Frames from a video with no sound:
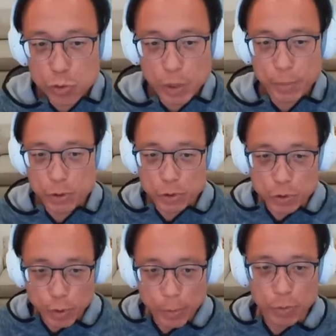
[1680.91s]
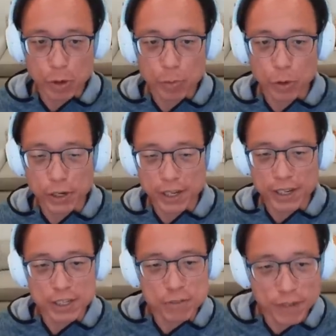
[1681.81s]
Web 2 to Web 3 onboarding
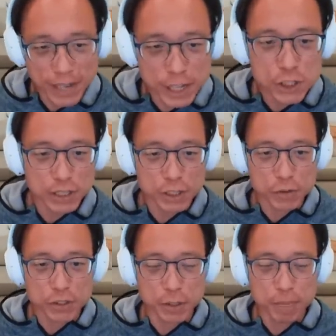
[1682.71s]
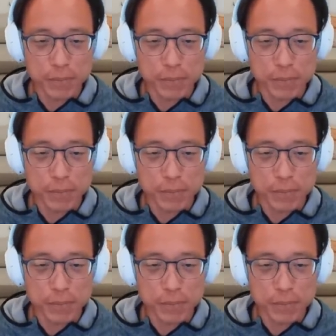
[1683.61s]
is financial literacy.